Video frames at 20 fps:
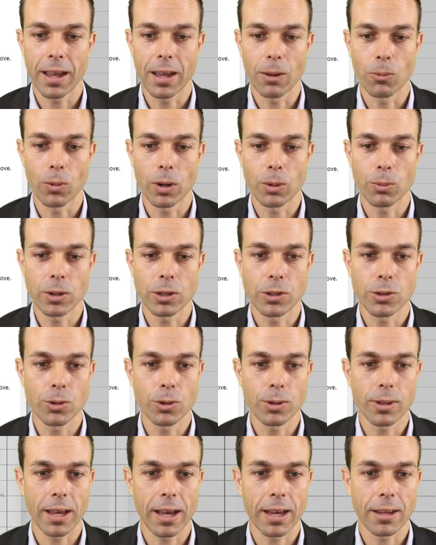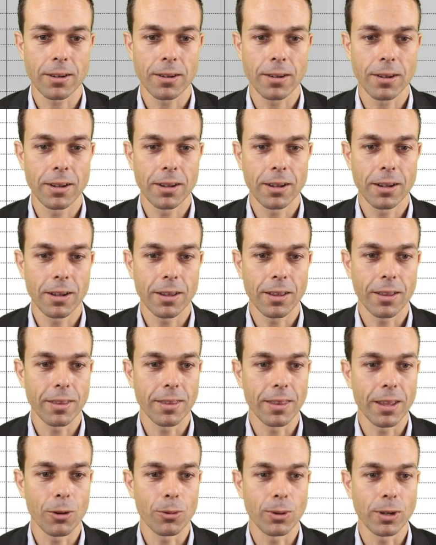And when we do that,
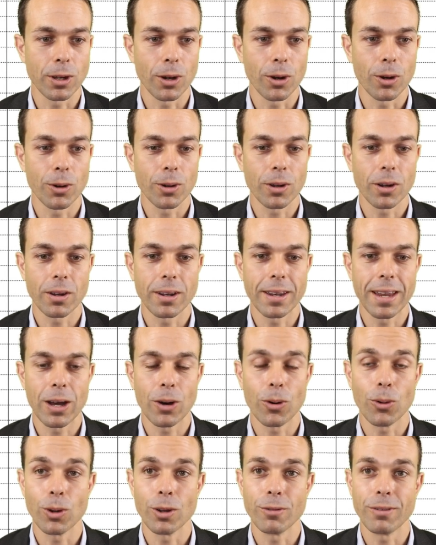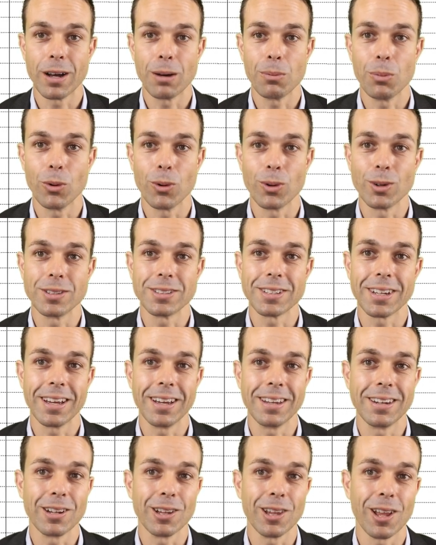there we go. Now all of our borders
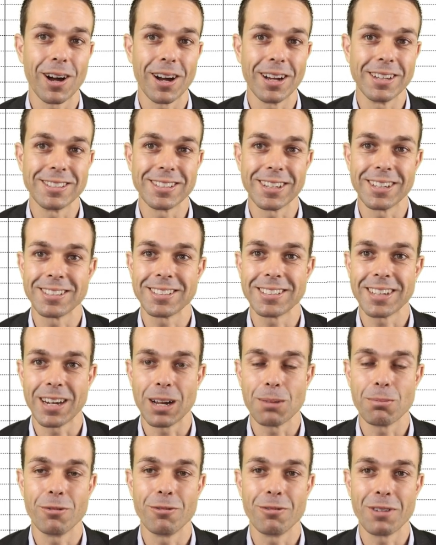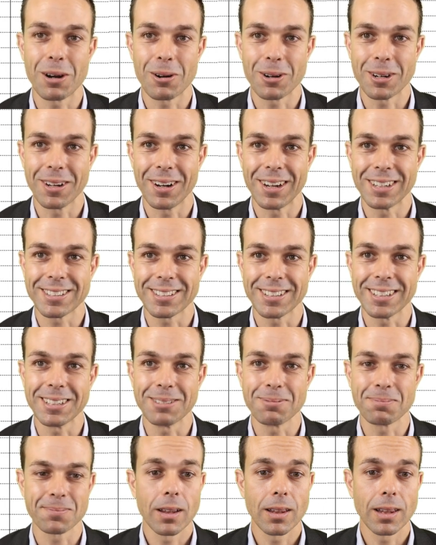and lines are set up very
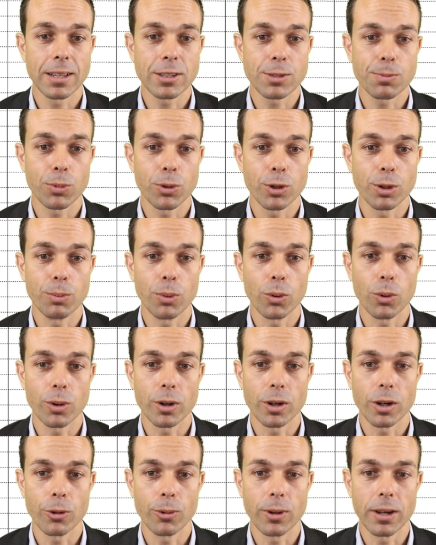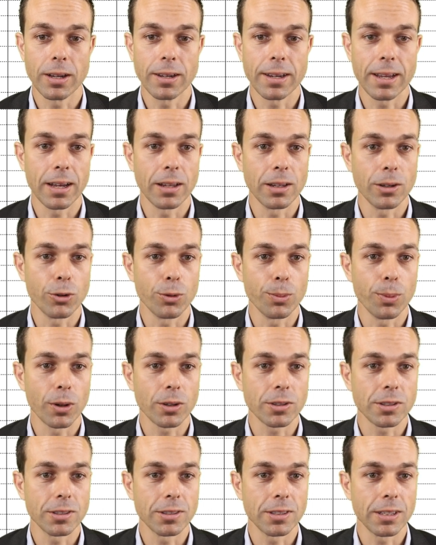nicely. Let's put a border around our little
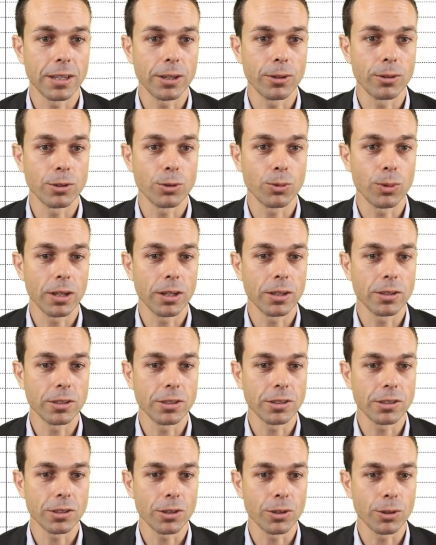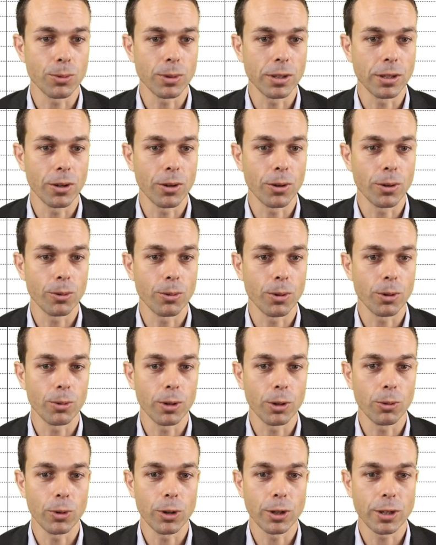boxes here as well, just so that we know what
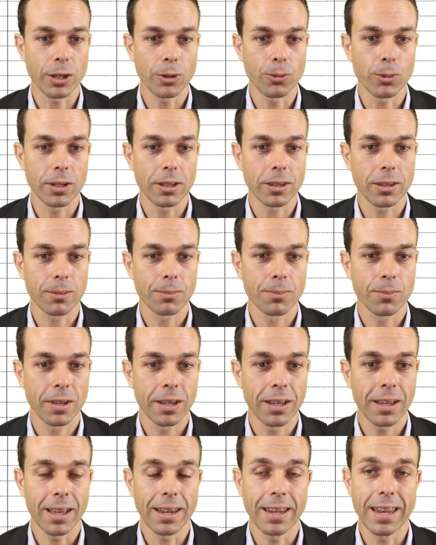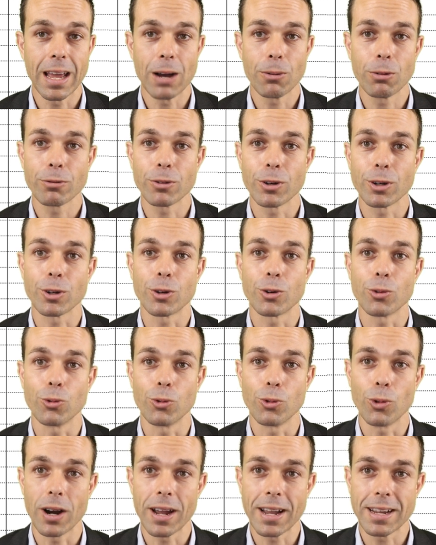we're working with. And now we've got a
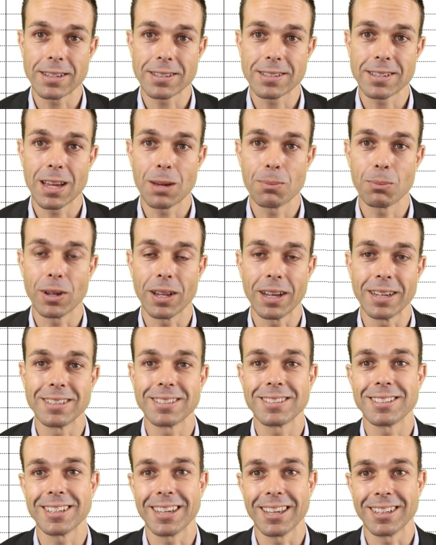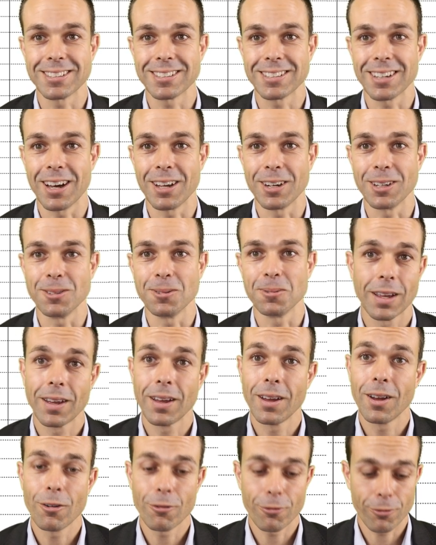great template to get started.
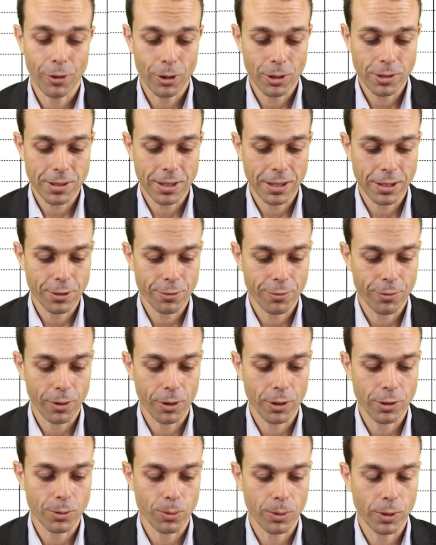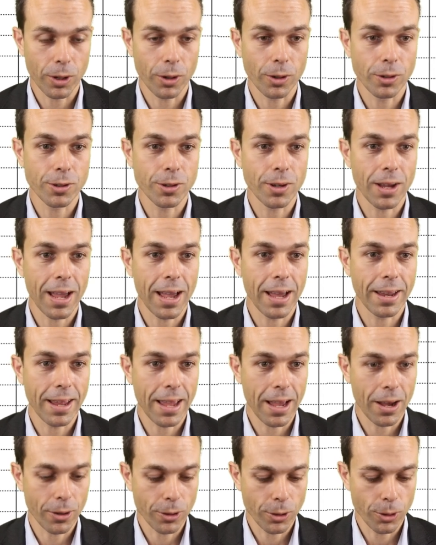First things first, we're going to add
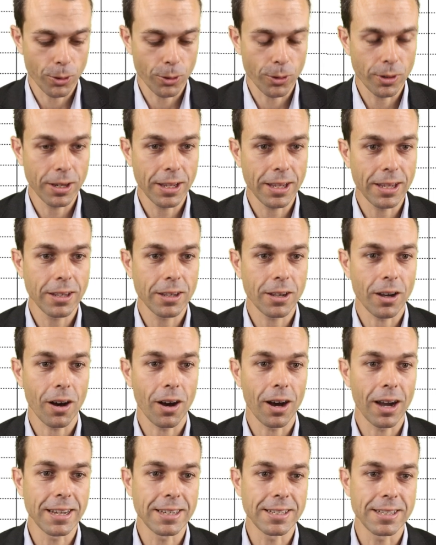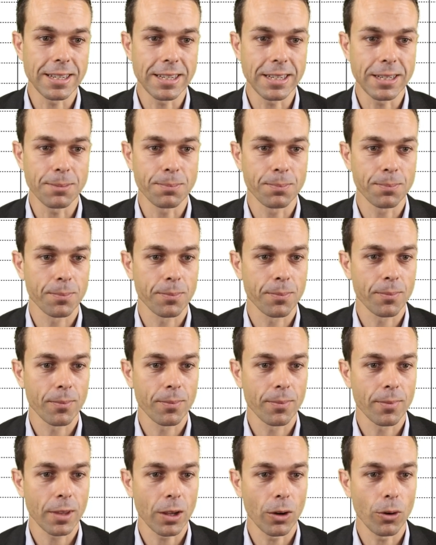our unique ID.
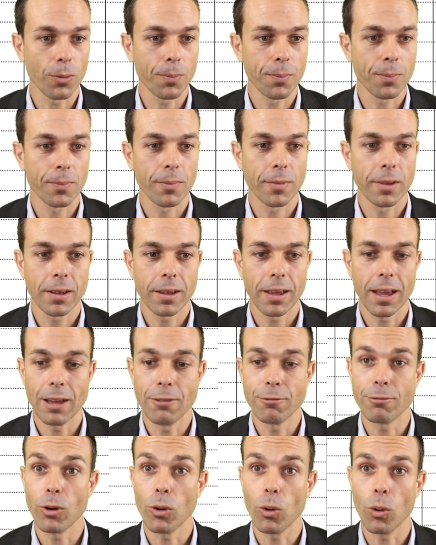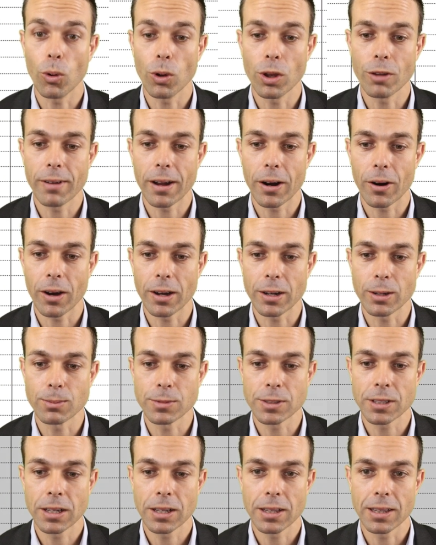Oh, and for all of our
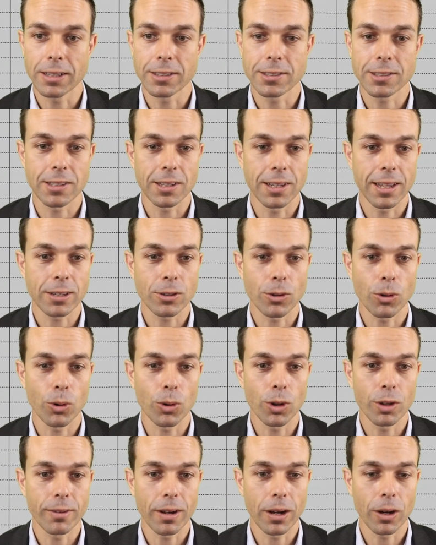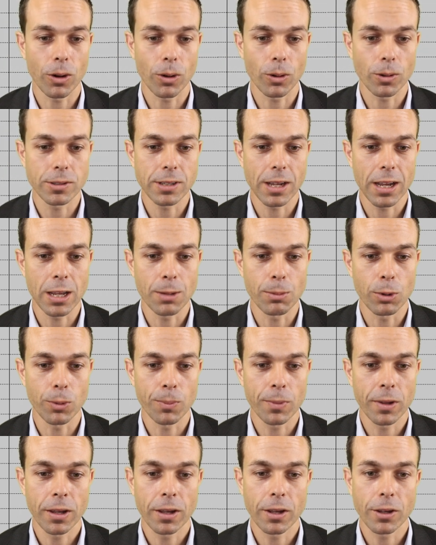items, let's select all of our whole
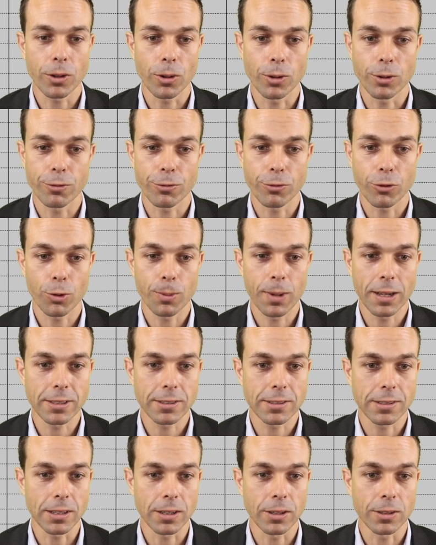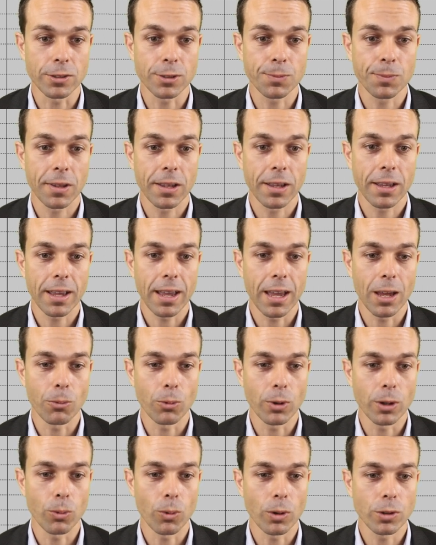table, go to Format Cells,
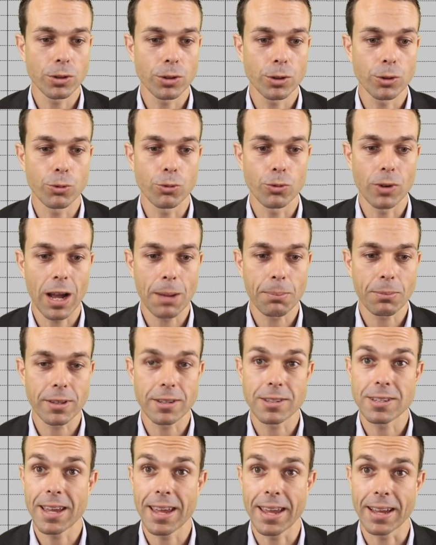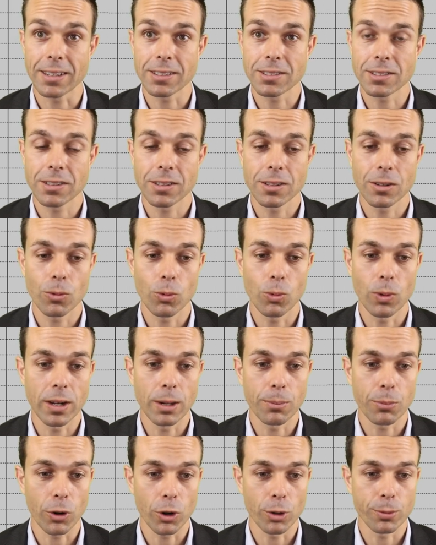and we want to wrap the text
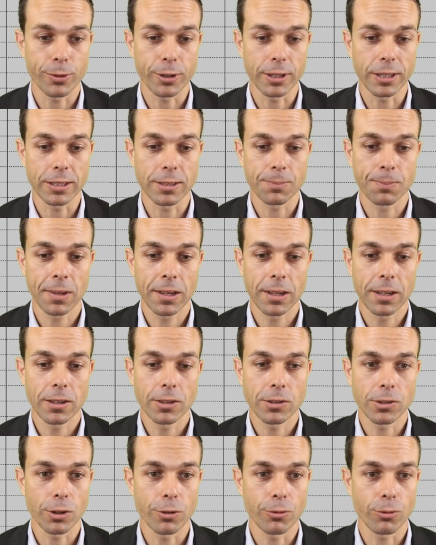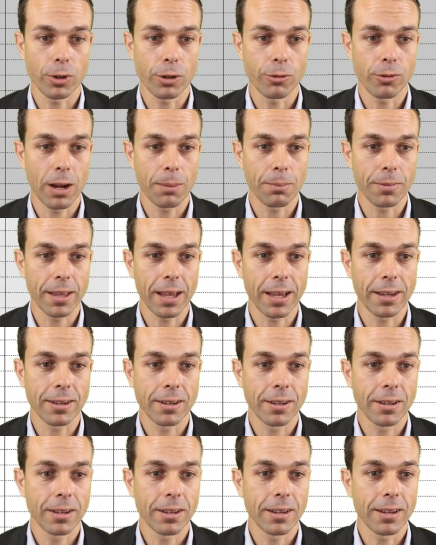when appropriate. So if we wrap that,
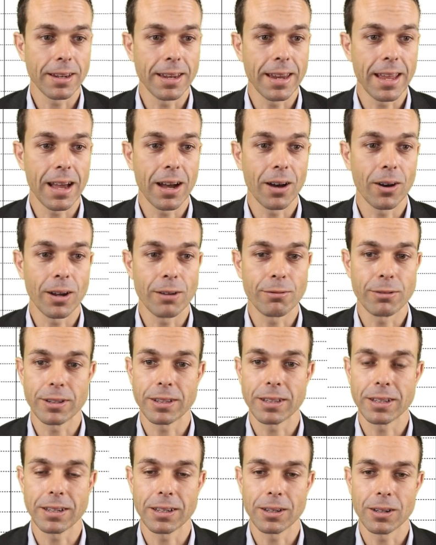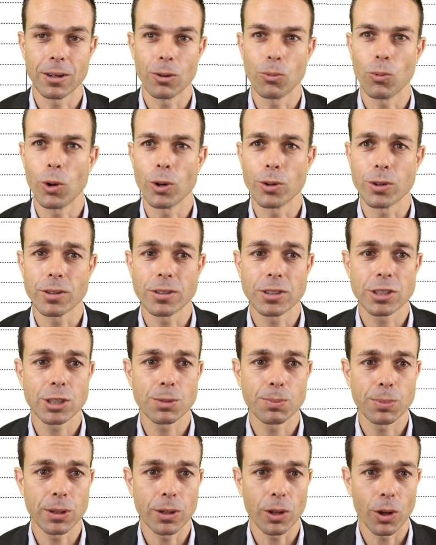now everything won't
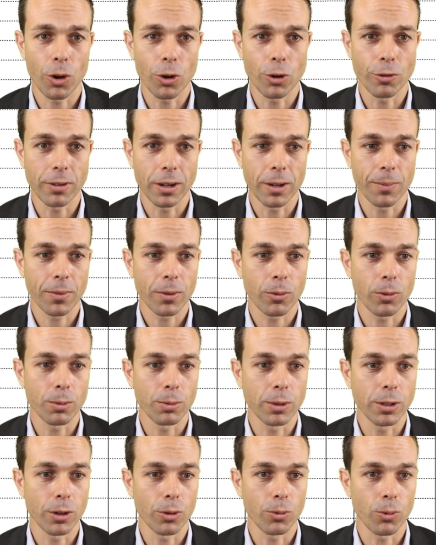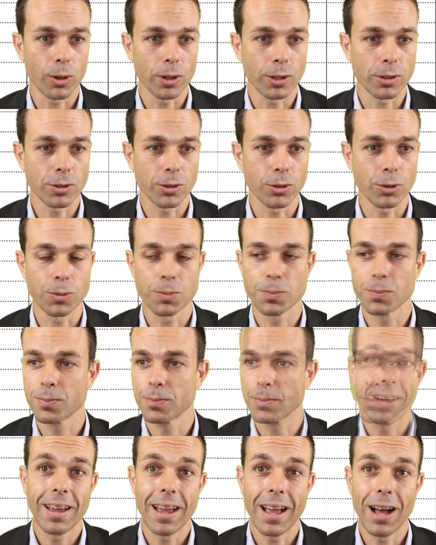spill over when we don't want it to.
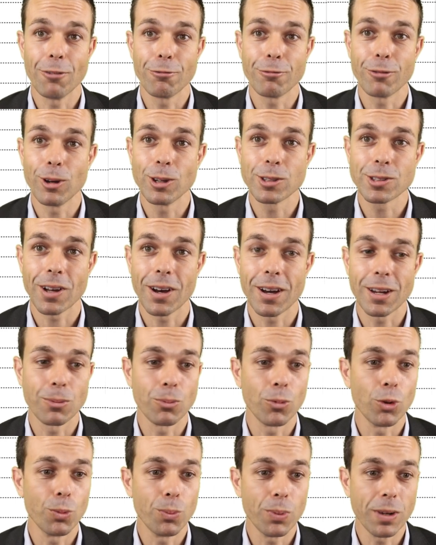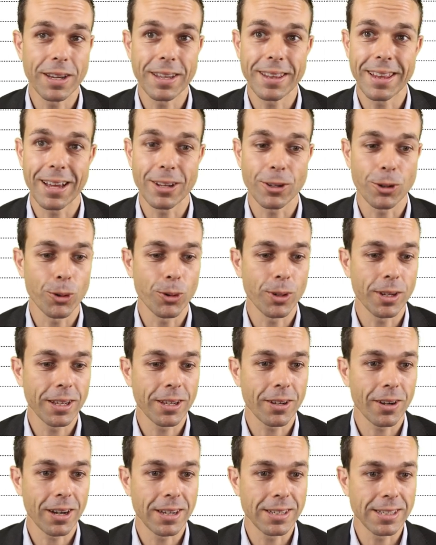Our first item will be that
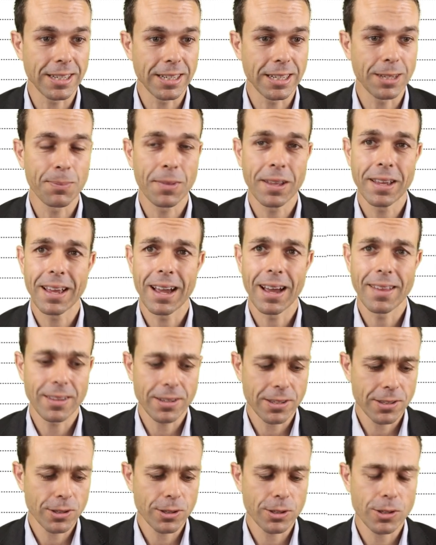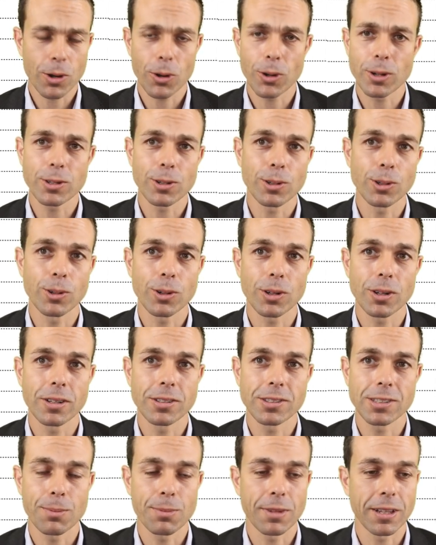unique ID, and this is going to look
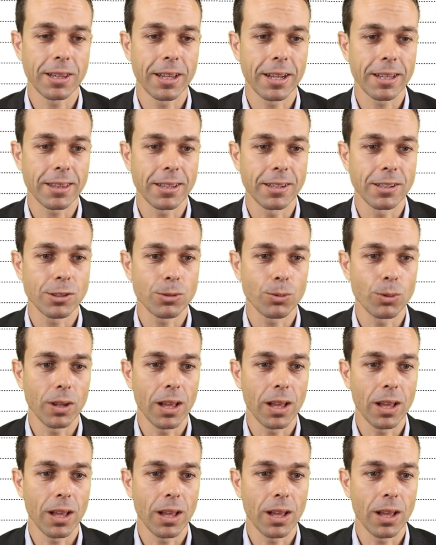something like this.